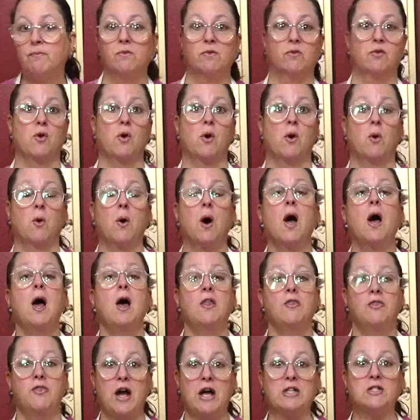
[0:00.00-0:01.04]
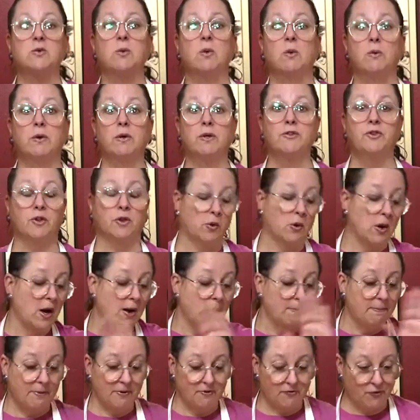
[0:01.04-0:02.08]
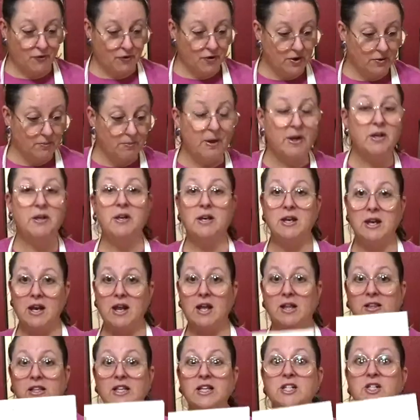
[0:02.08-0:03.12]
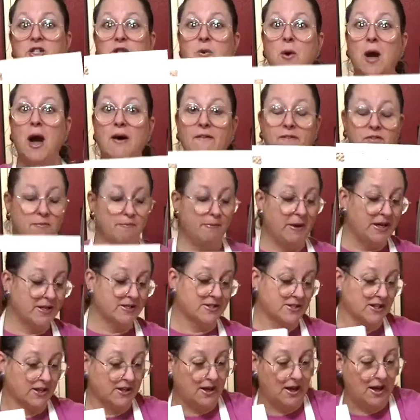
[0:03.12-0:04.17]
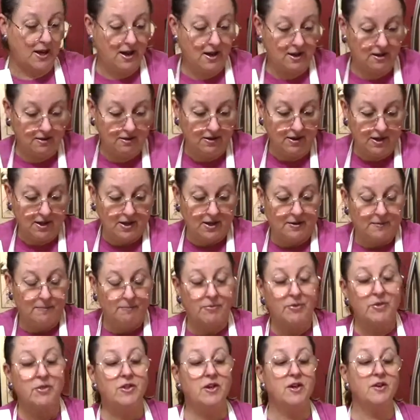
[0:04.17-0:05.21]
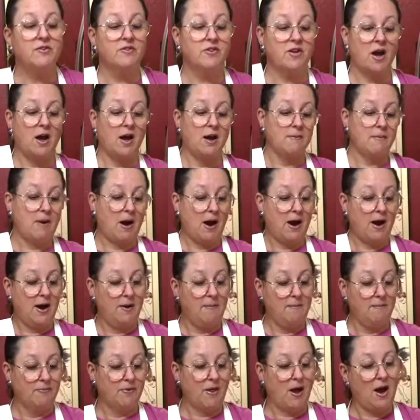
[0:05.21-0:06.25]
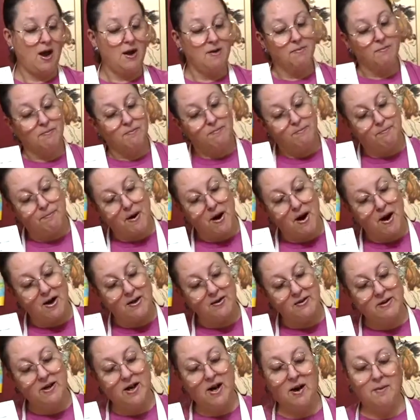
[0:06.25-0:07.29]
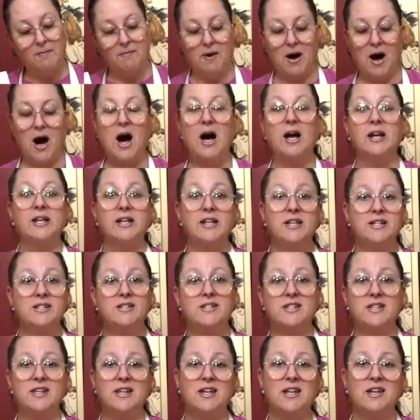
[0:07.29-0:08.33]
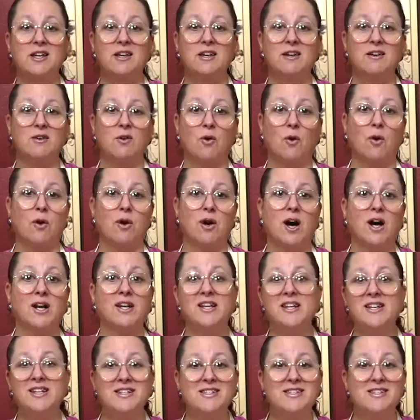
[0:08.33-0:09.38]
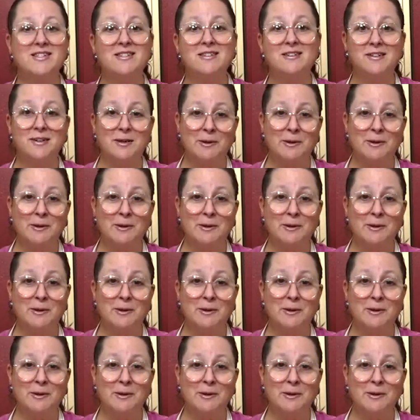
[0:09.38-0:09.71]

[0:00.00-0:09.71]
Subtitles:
So that's what we'll do. But at least you have the basic. And this time I bought Honey Z or Honey's